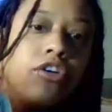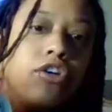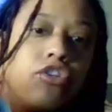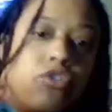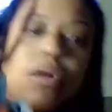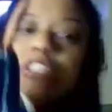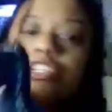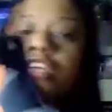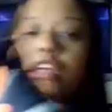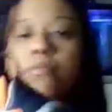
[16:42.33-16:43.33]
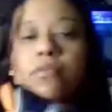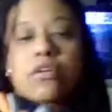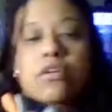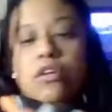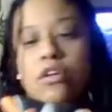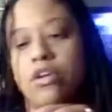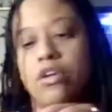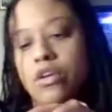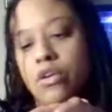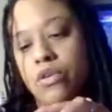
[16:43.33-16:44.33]
New Regime.
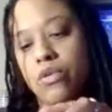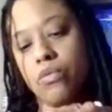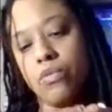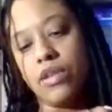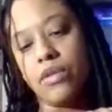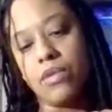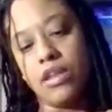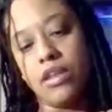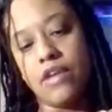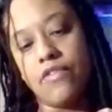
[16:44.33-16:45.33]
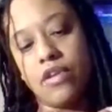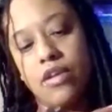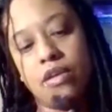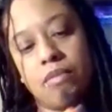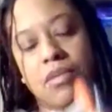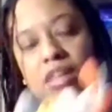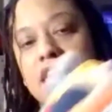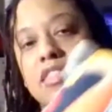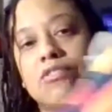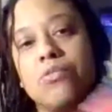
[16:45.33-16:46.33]
Really, really love it. But
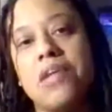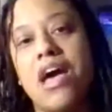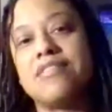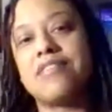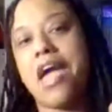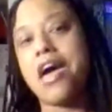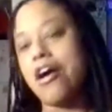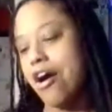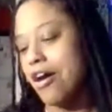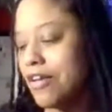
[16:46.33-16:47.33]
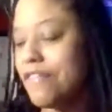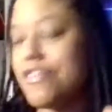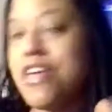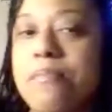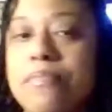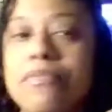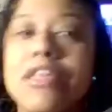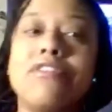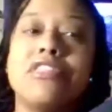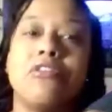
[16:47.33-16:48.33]
yeah, this one, I say out of all of them,
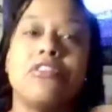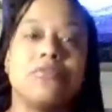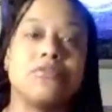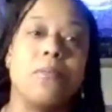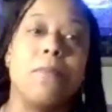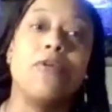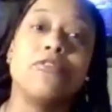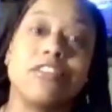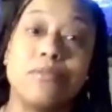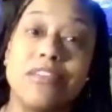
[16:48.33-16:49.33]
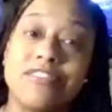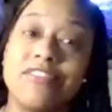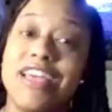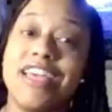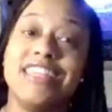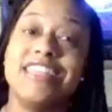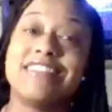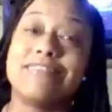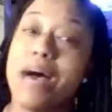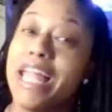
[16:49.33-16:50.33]
even though this was the most expensive, this
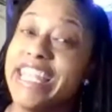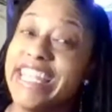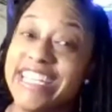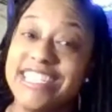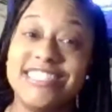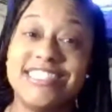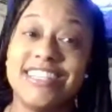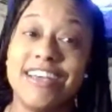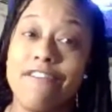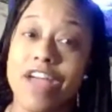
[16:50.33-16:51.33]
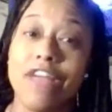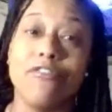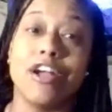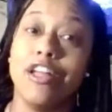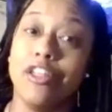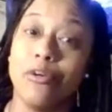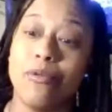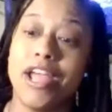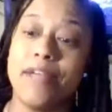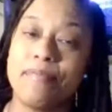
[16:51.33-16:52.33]
is my least favorite colorway.